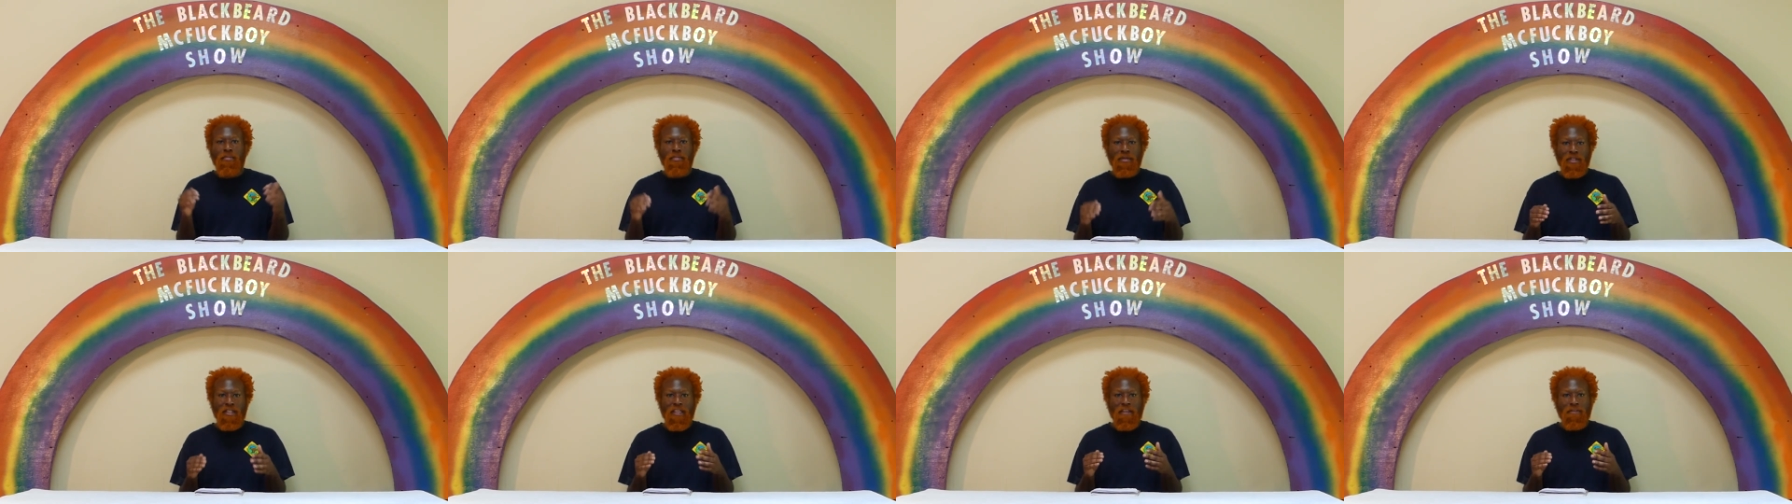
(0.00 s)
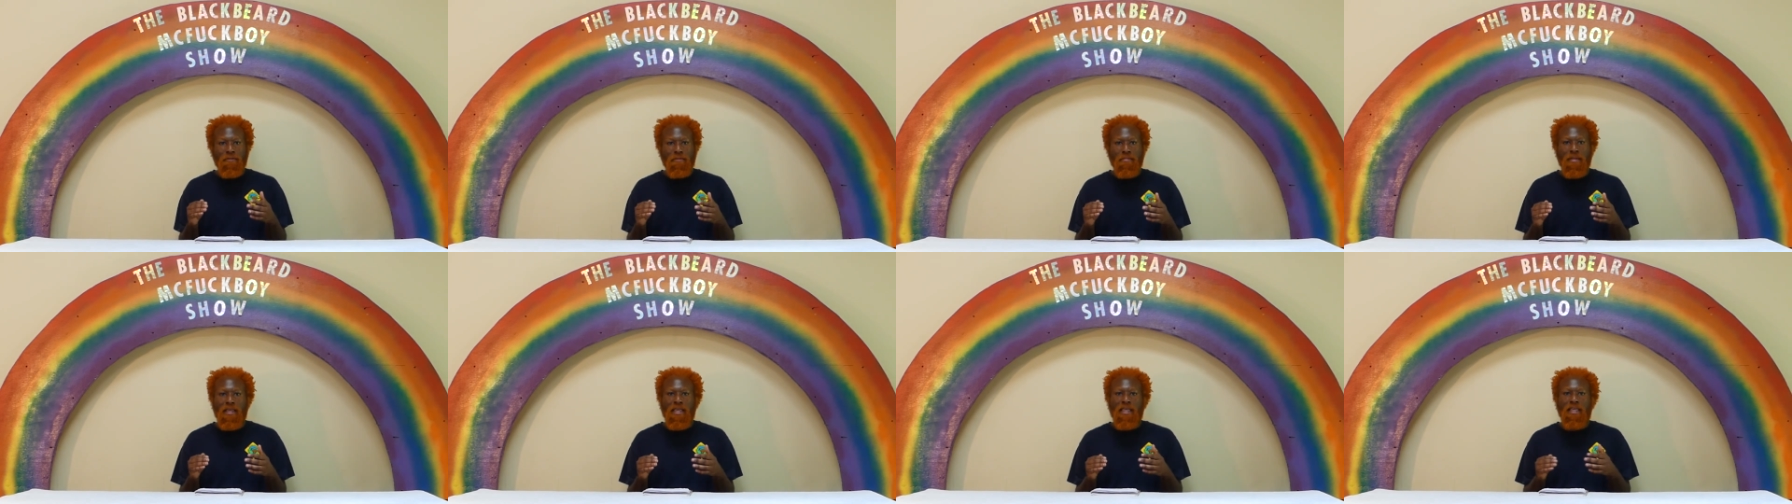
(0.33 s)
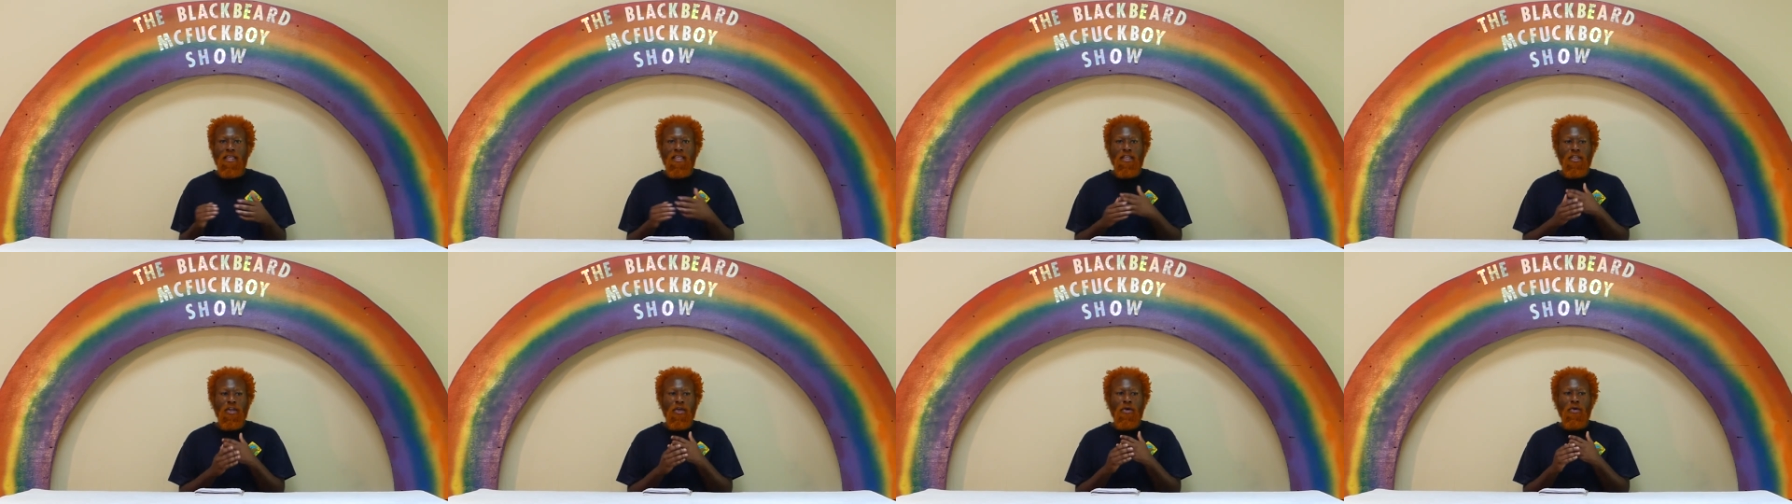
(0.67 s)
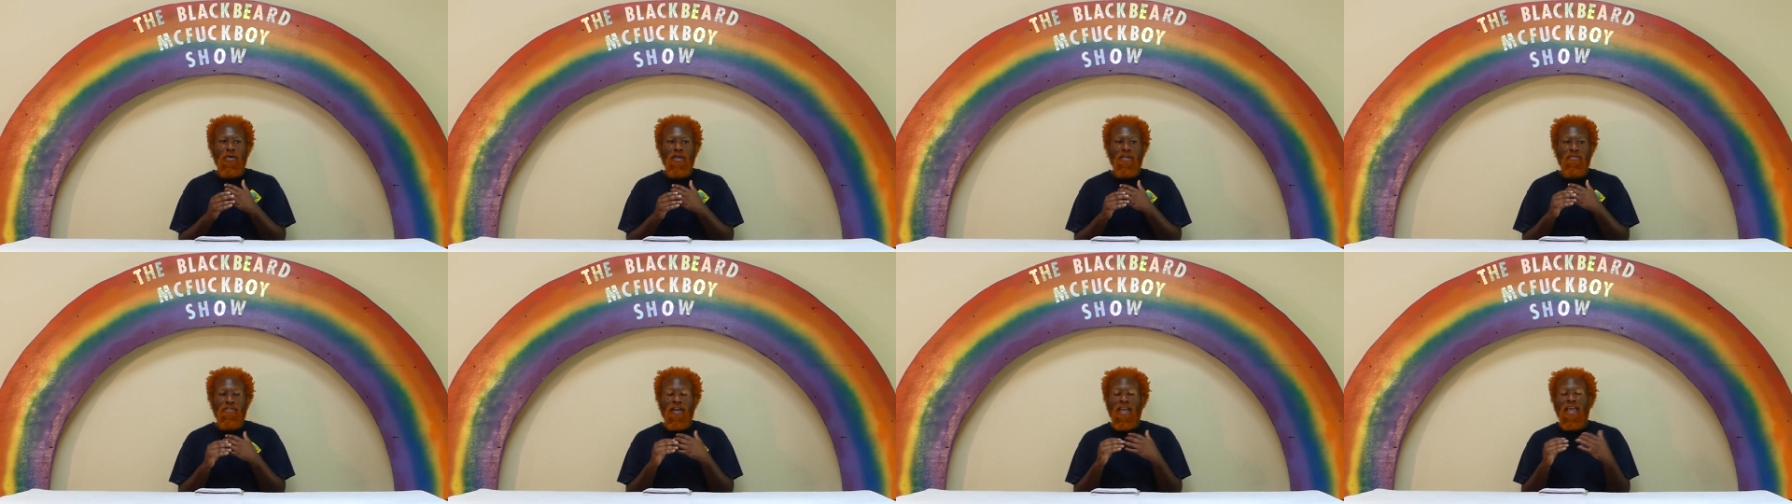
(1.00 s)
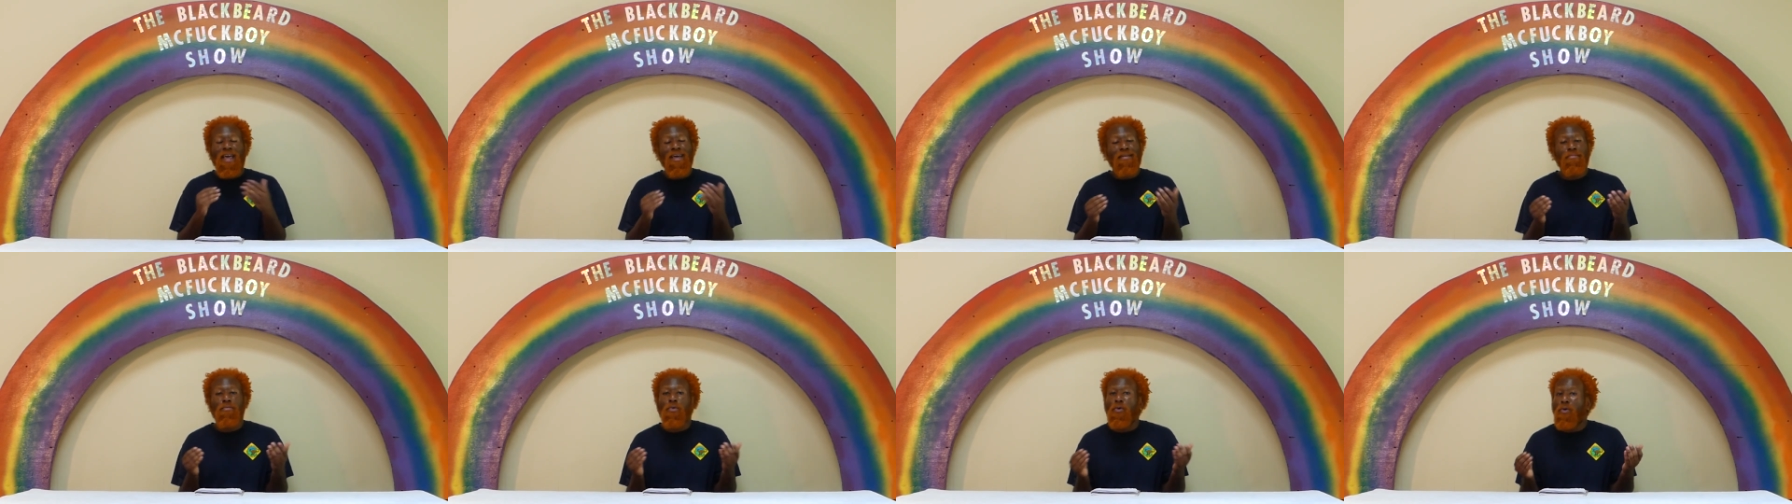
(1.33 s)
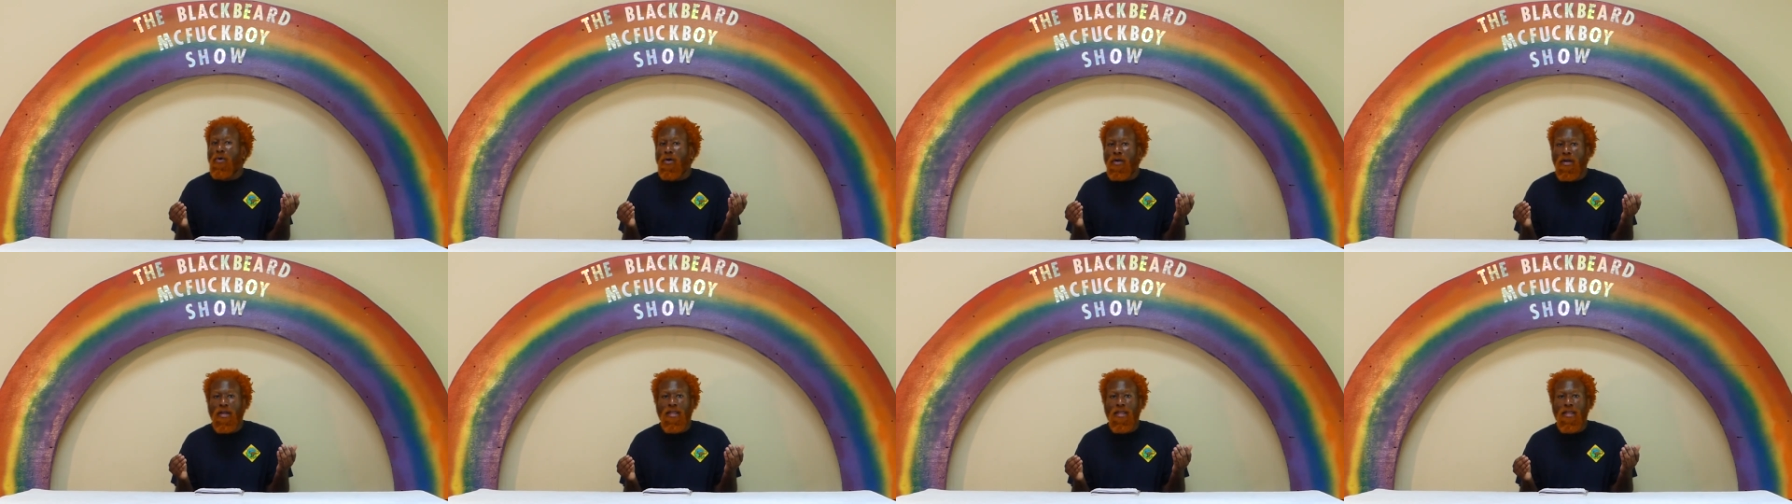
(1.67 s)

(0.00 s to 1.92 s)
believe me. You know, if I had more